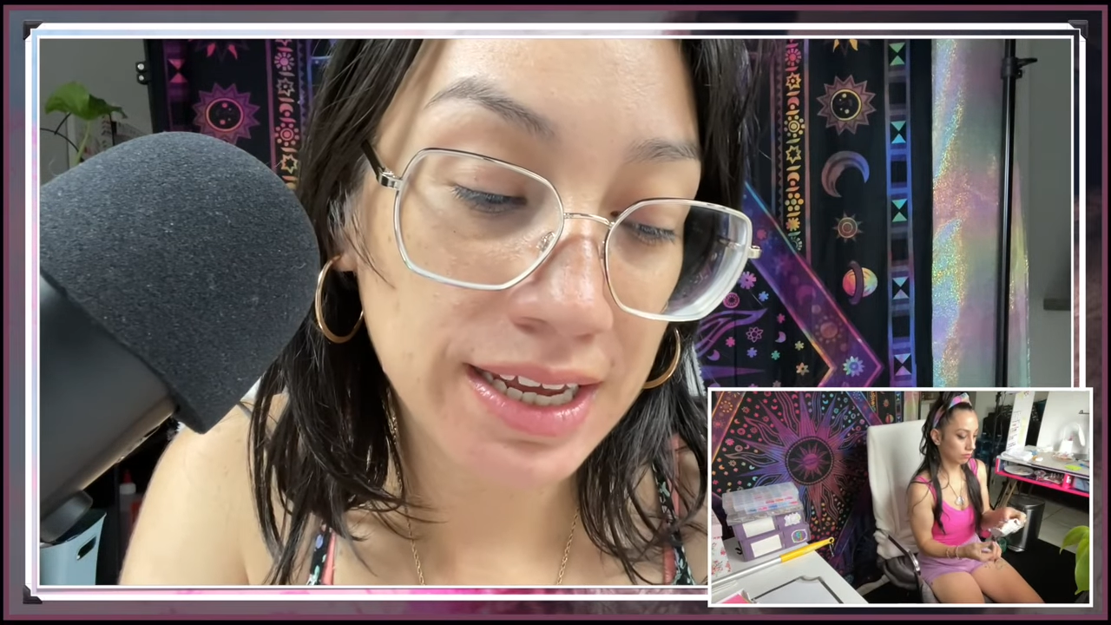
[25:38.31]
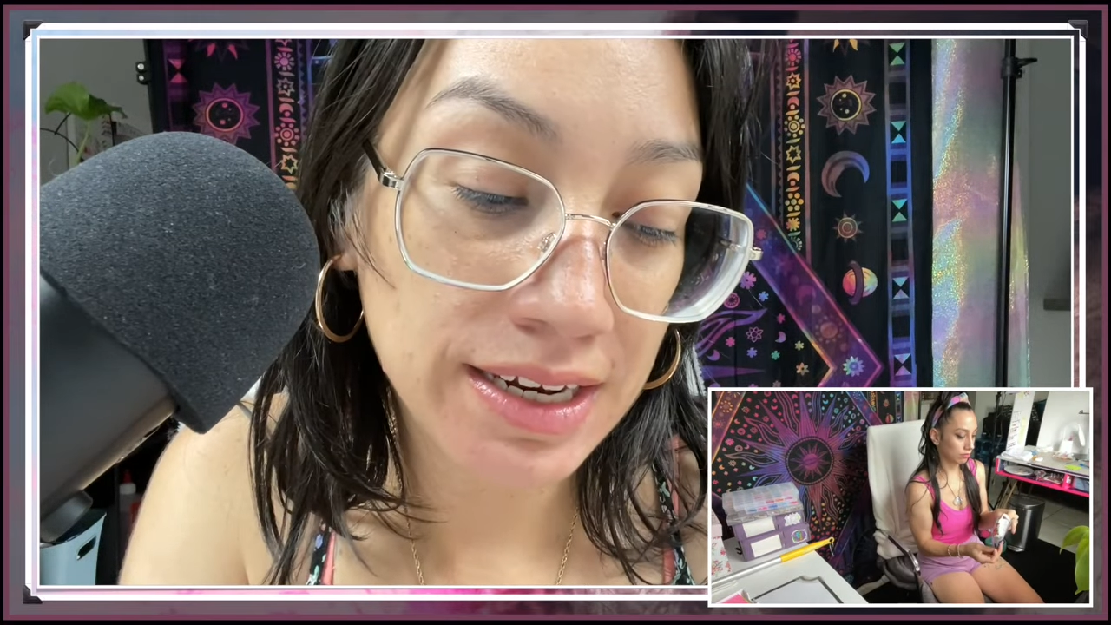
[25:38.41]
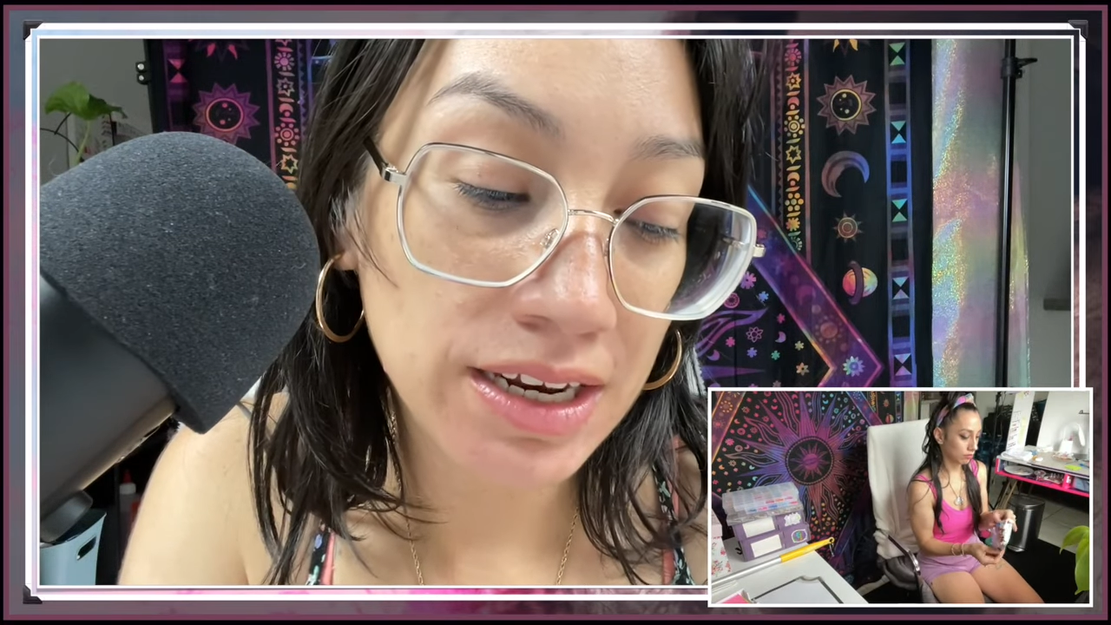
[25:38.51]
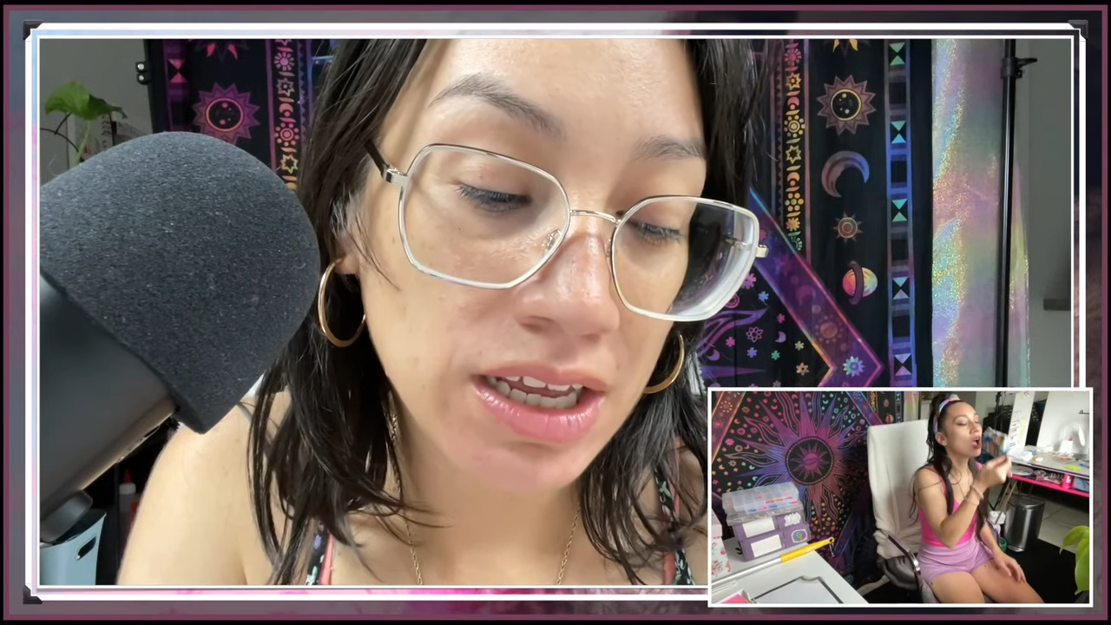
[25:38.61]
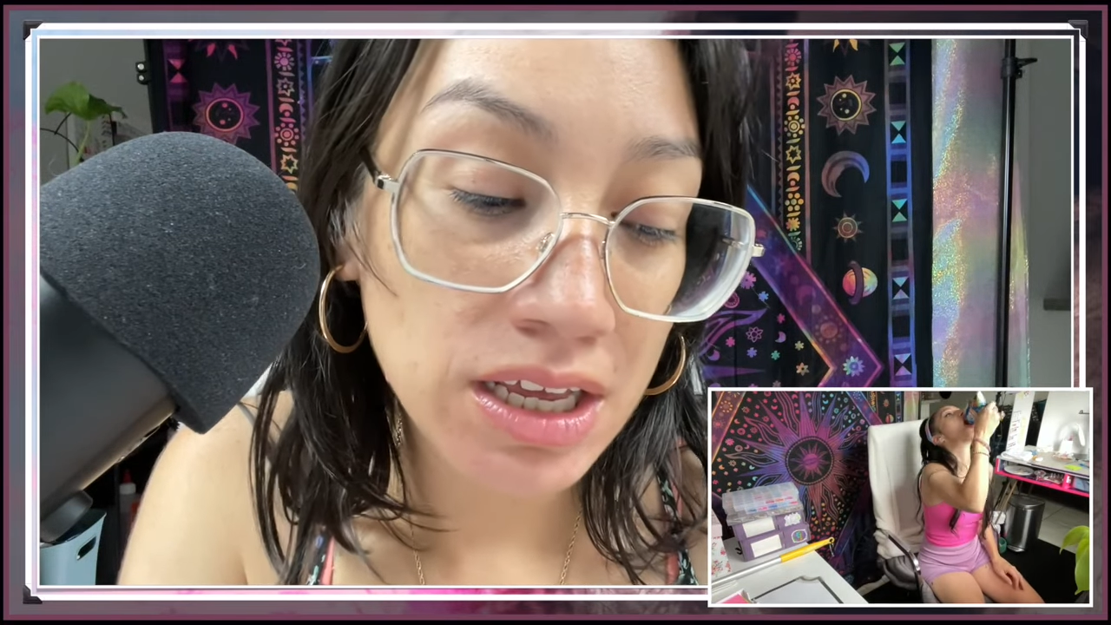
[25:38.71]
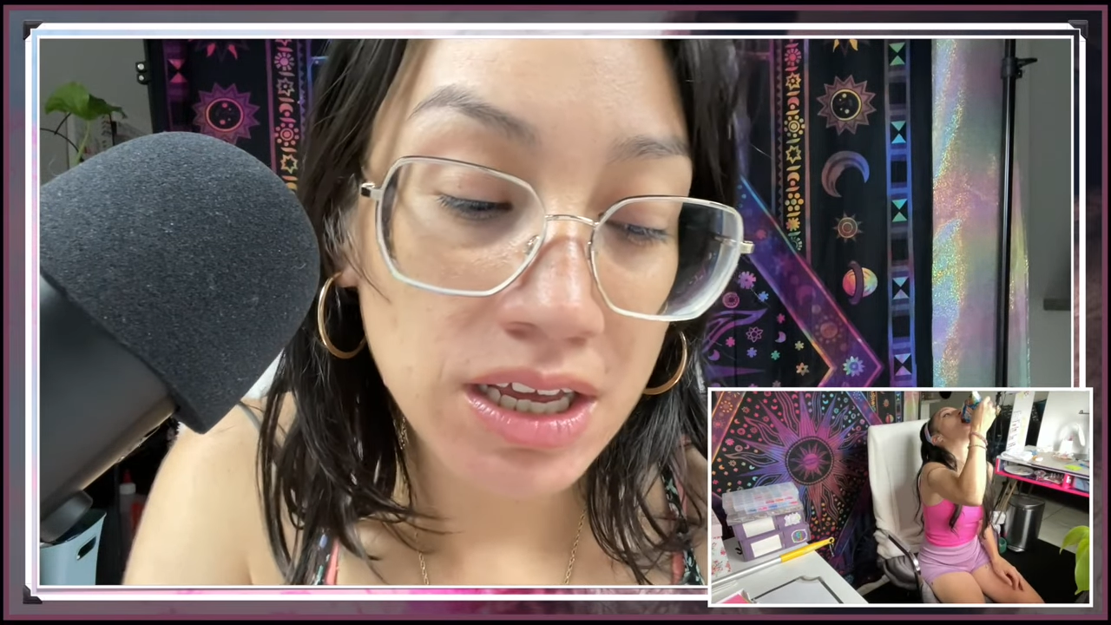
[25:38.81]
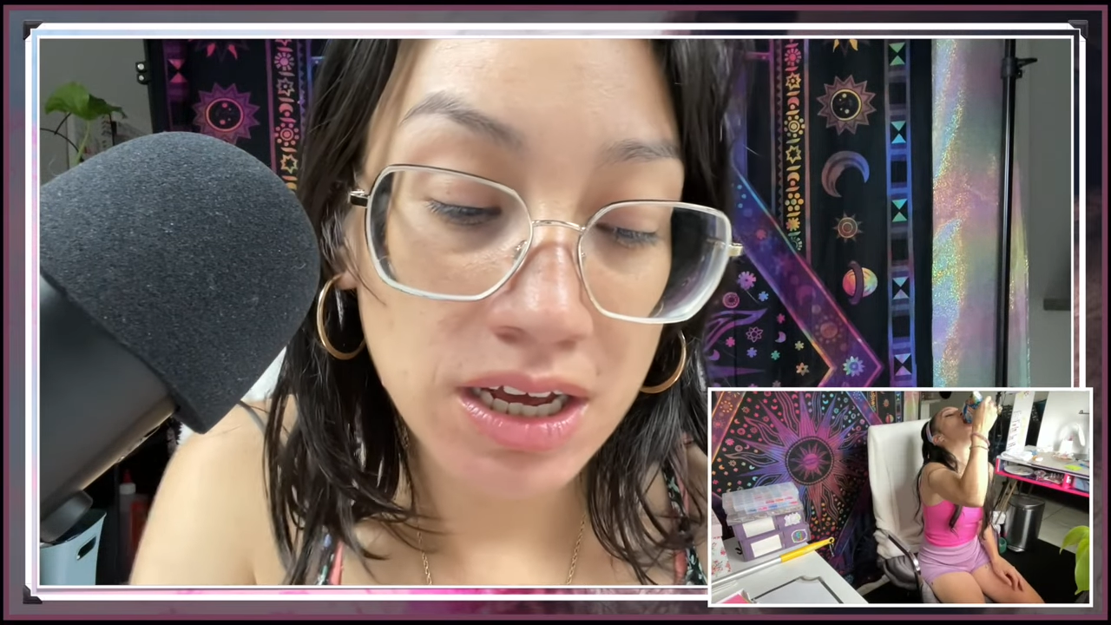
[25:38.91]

and